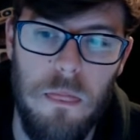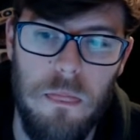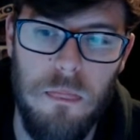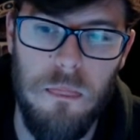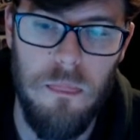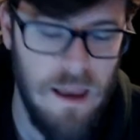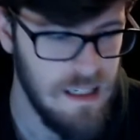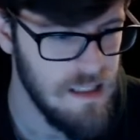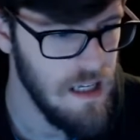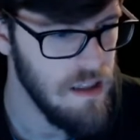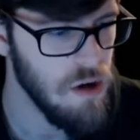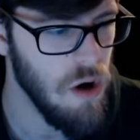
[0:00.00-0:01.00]
Like I
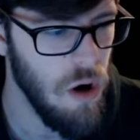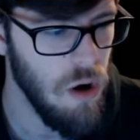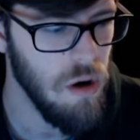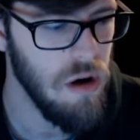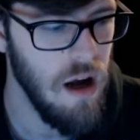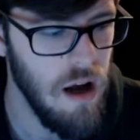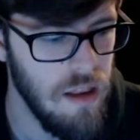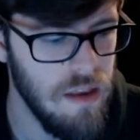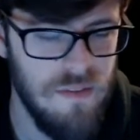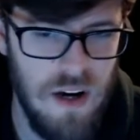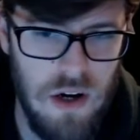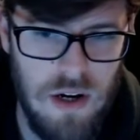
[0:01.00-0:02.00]
said, there are other
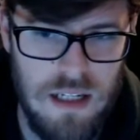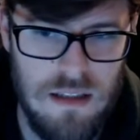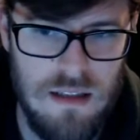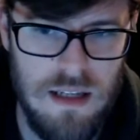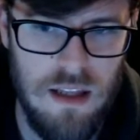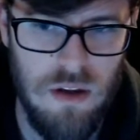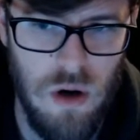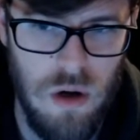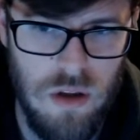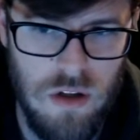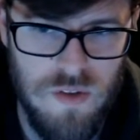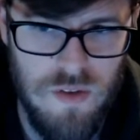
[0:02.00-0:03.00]
variants, and there are
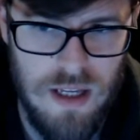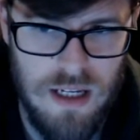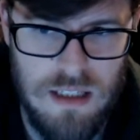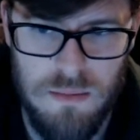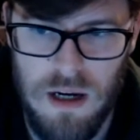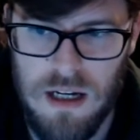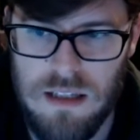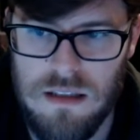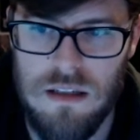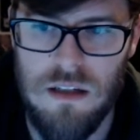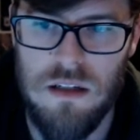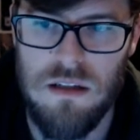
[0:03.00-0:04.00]
those flex spots
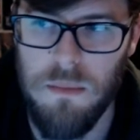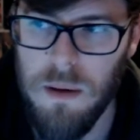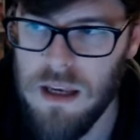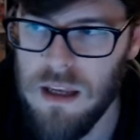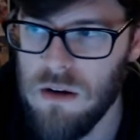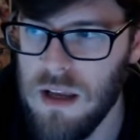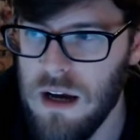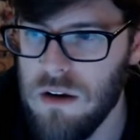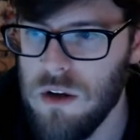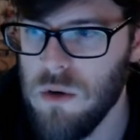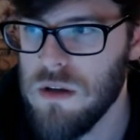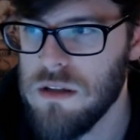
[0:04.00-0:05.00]
depending on how
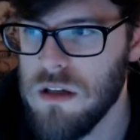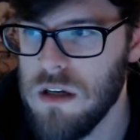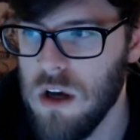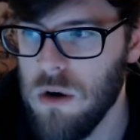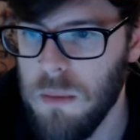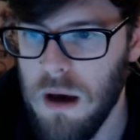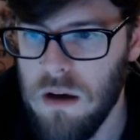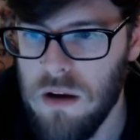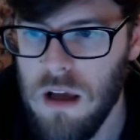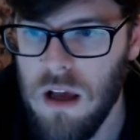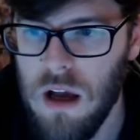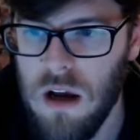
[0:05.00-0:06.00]
you want to go about it,
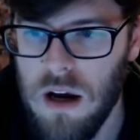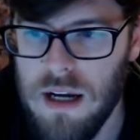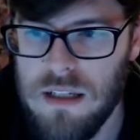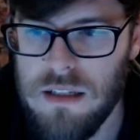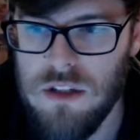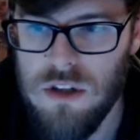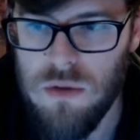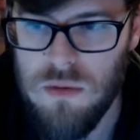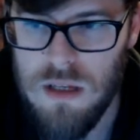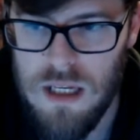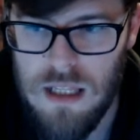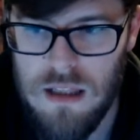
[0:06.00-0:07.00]
right? Do you
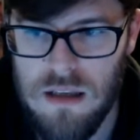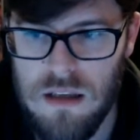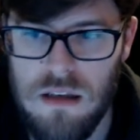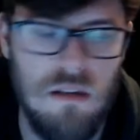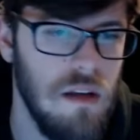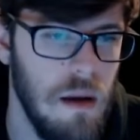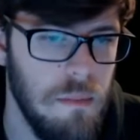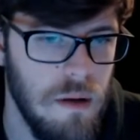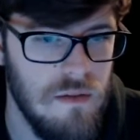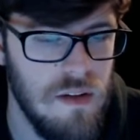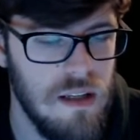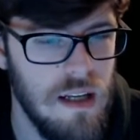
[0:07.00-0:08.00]
need the
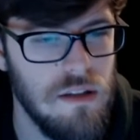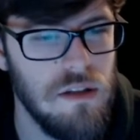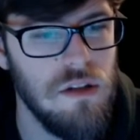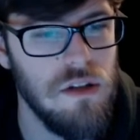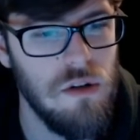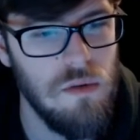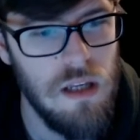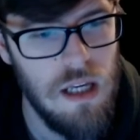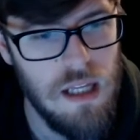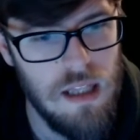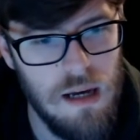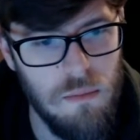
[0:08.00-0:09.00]
Deputive Detention? Do you
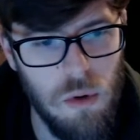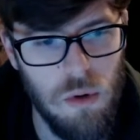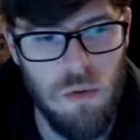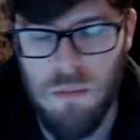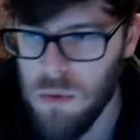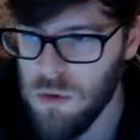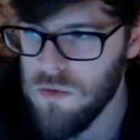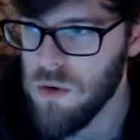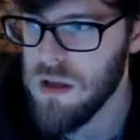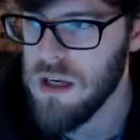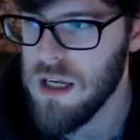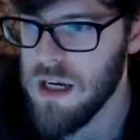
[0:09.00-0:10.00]
need that more removal
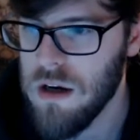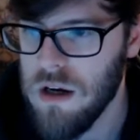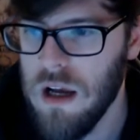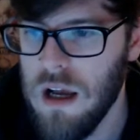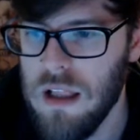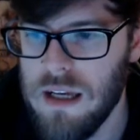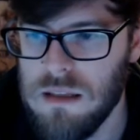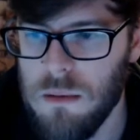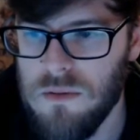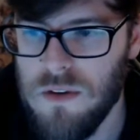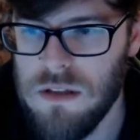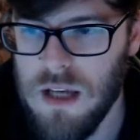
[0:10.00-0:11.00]
in here? Like some
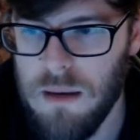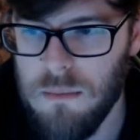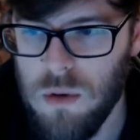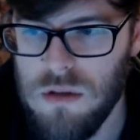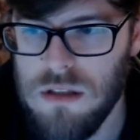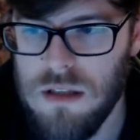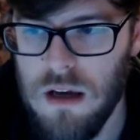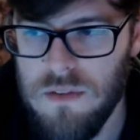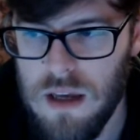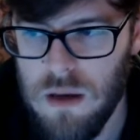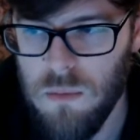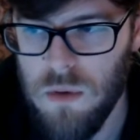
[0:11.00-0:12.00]
of our sideboard stuff,
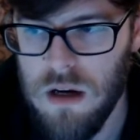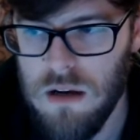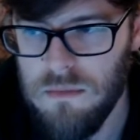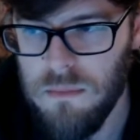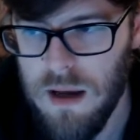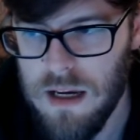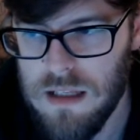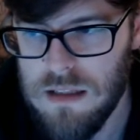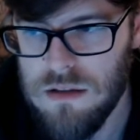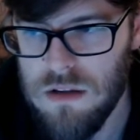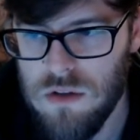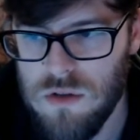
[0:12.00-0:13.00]
again, we're kind of back
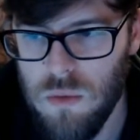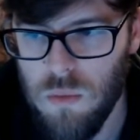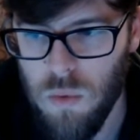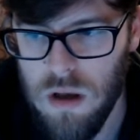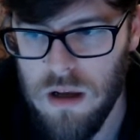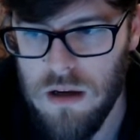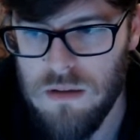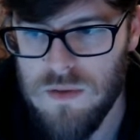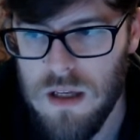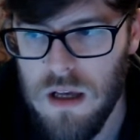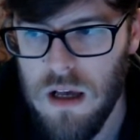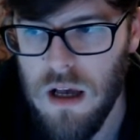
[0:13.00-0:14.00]
into those one-ofs,
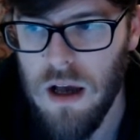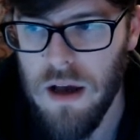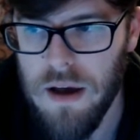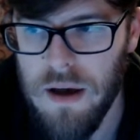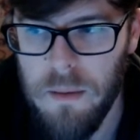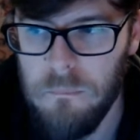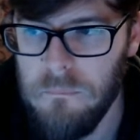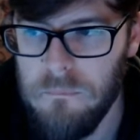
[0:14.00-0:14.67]
kind